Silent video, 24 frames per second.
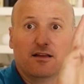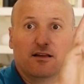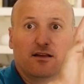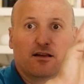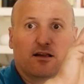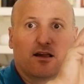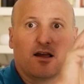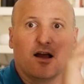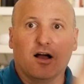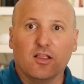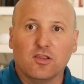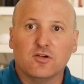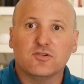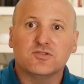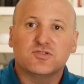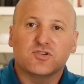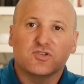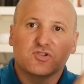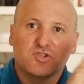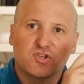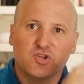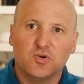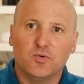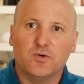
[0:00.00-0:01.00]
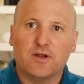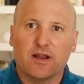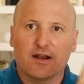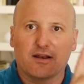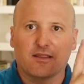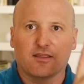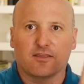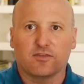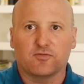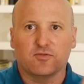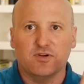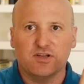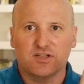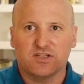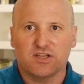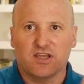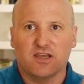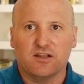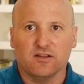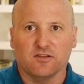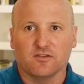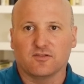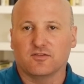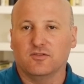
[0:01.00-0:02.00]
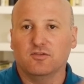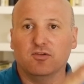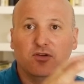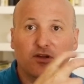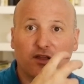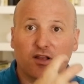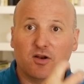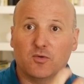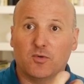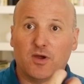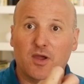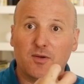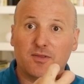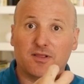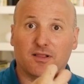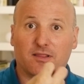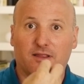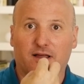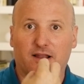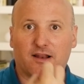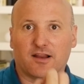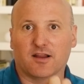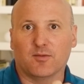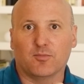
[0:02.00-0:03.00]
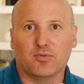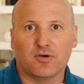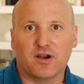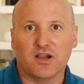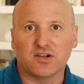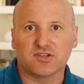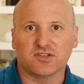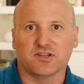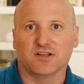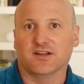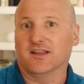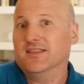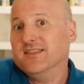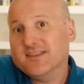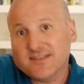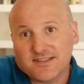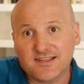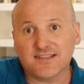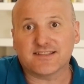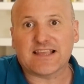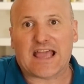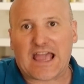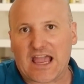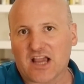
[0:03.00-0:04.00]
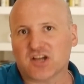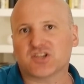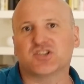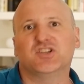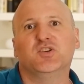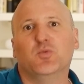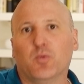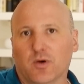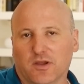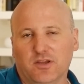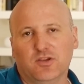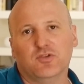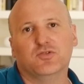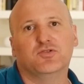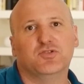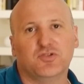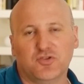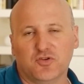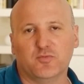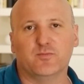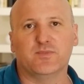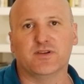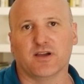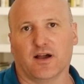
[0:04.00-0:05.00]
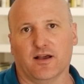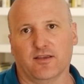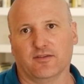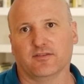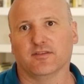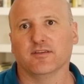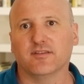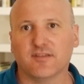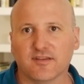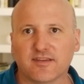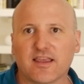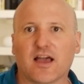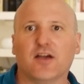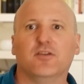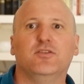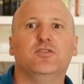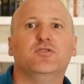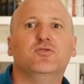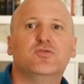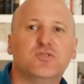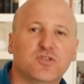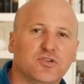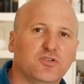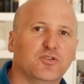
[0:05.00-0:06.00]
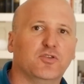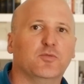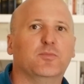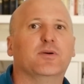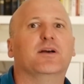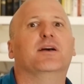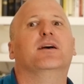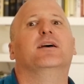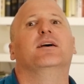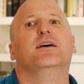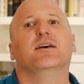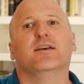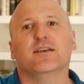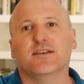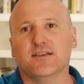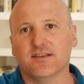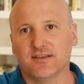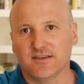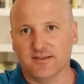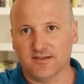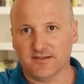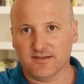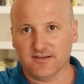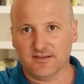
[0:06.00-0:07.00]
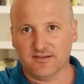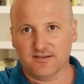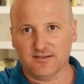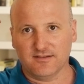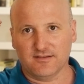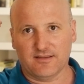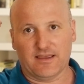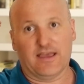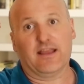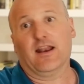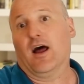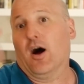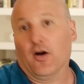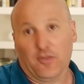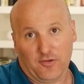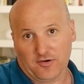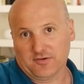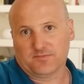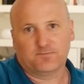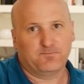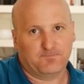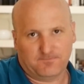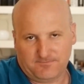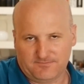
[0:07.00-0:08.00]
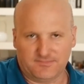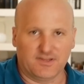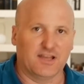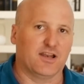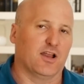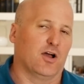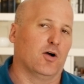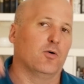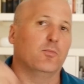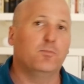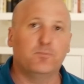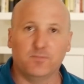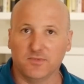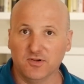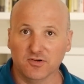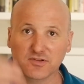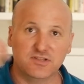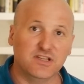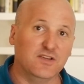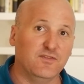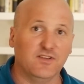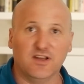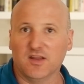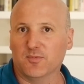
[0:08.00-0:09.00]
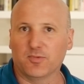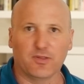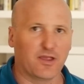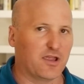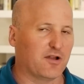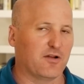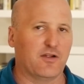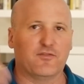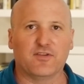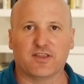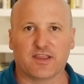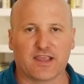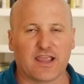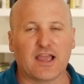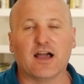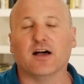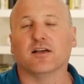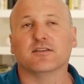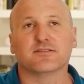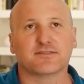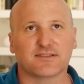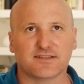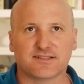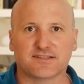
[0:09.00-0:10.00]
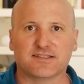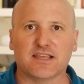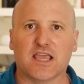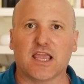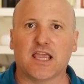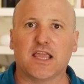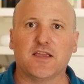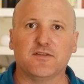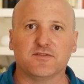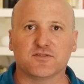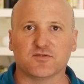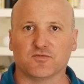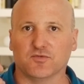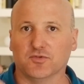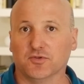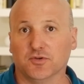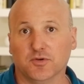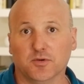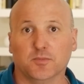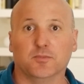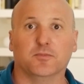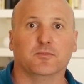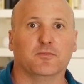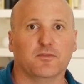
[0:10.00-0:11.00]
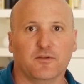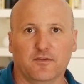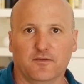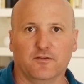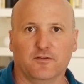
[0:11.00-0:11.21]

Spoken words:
colors are 2 out of the 3 channels. So you can get away with a lot of compression. And this is actually what YouTube does. This is how YouTube and other, your DVD player, everything else, saves room.